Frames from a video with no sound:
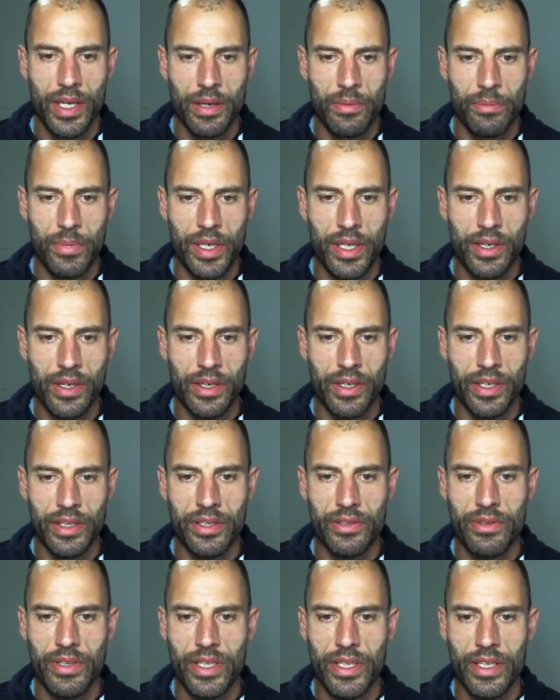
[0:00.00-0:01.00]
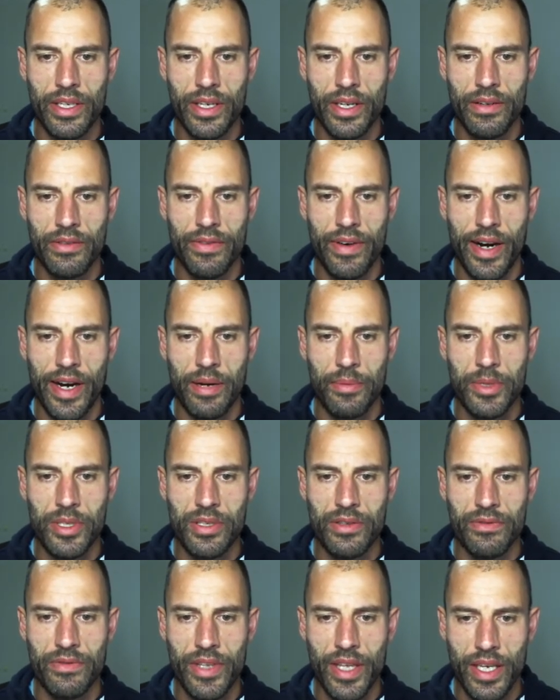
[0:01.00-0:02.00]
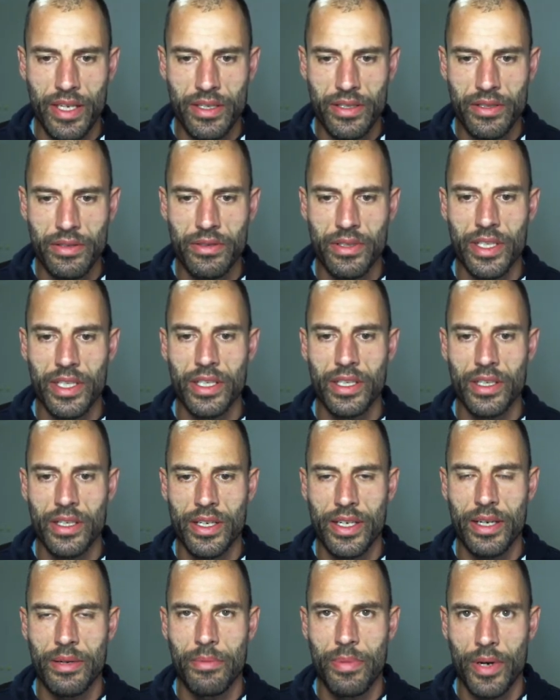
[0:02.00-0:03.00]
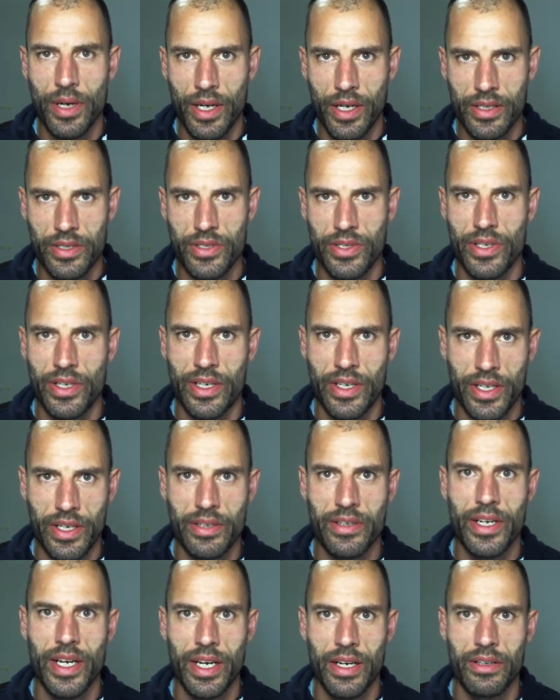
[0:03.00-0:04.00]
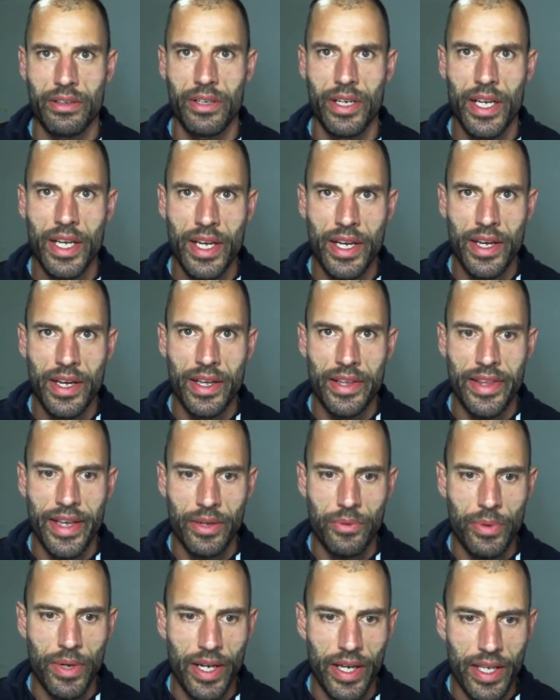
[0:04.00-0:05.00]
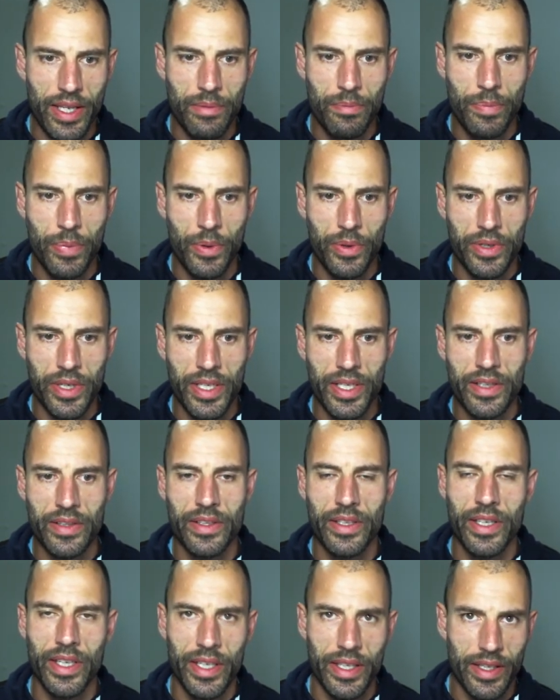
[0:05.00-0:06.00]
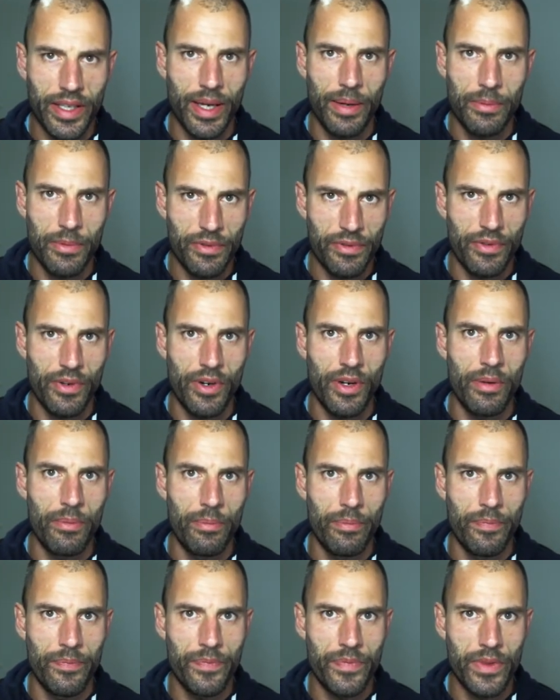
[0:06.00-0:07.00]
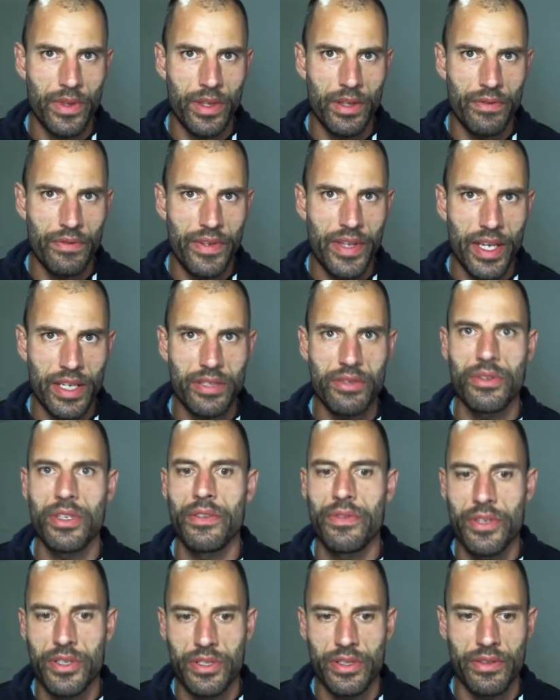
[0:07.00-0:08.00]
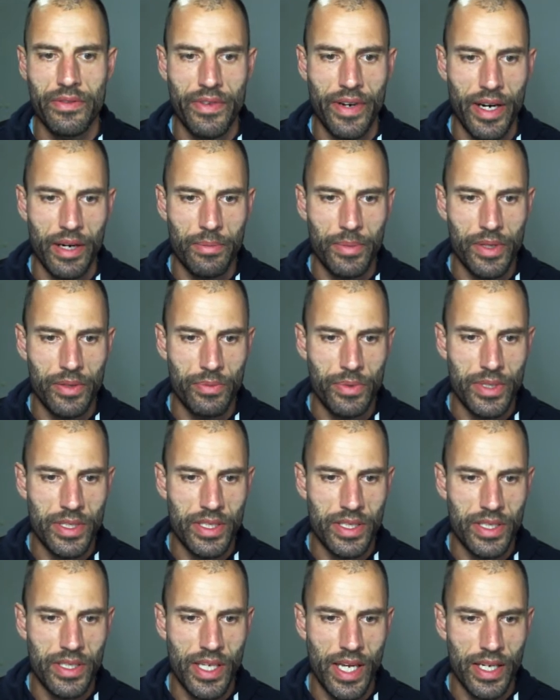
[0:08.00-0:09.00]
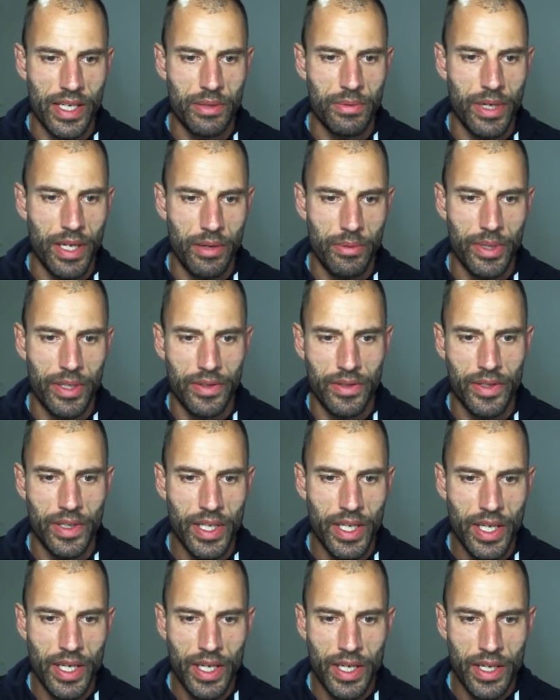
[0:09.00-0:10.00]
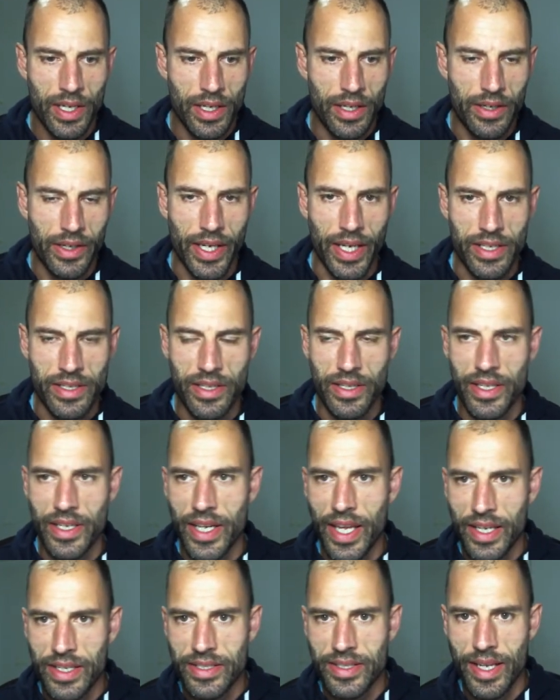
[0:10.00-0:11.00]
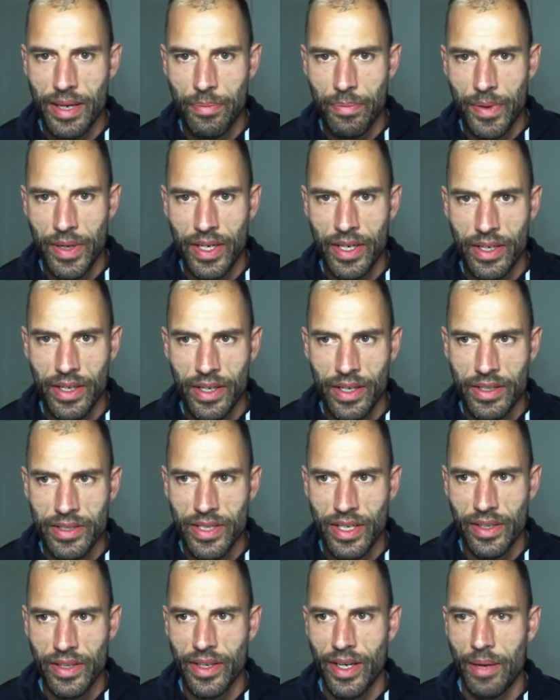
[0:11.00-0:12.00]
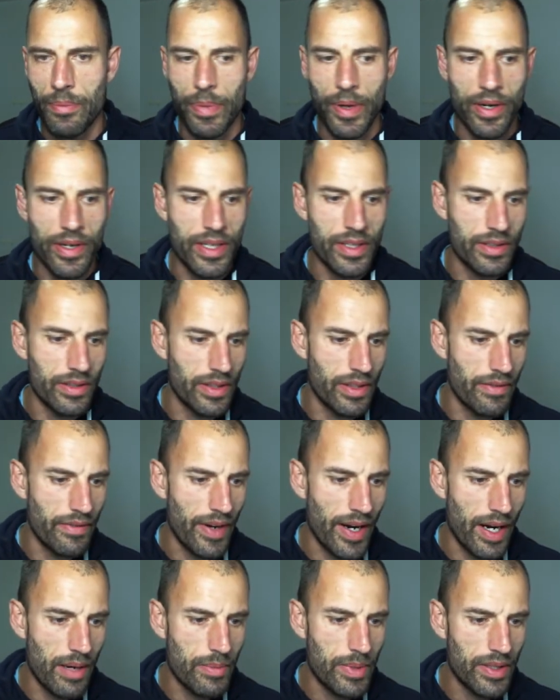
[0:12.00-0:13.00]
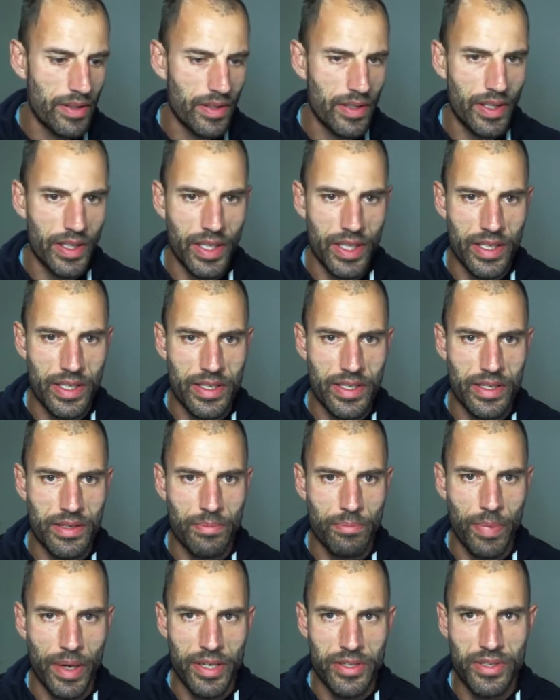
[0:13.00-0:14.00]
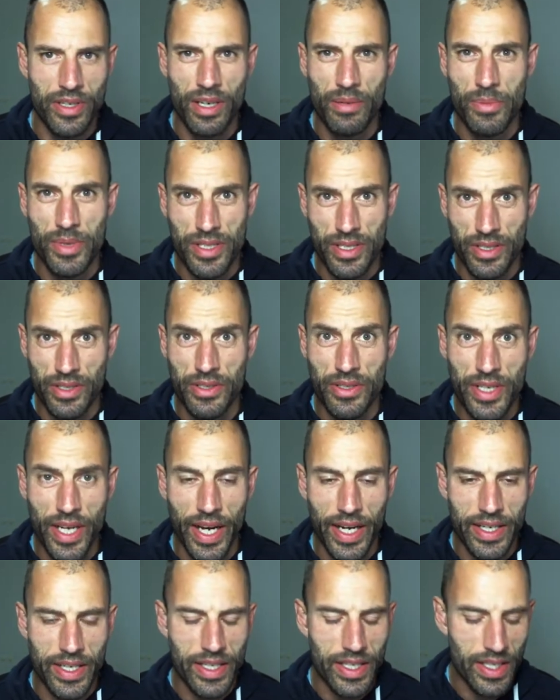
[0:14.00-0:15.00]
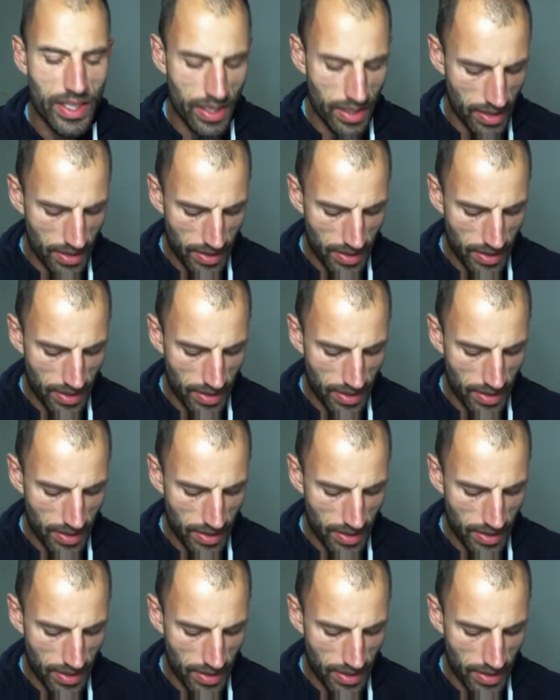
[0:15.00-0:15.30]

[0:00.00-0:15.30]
Miniconda 3 environments VXUni lib OS. So I know now that when I import anything, it comes from the VXUni virtual environment, which is exactly what I want. Okay, so the next step in setting up our little environment is PyCharm. Is a good IDE.